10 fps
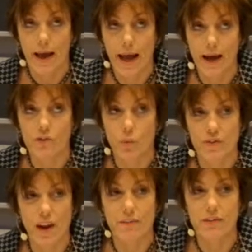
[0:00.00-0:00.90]
acts
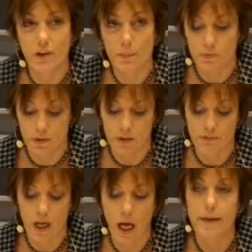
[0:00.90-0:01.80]
which have
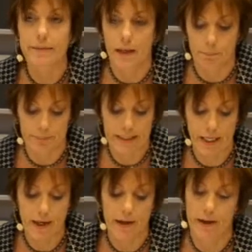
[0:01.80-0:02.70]
substantive content
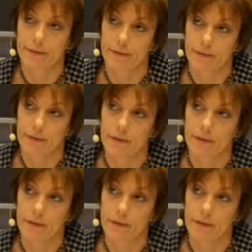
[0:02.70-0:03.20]
beyond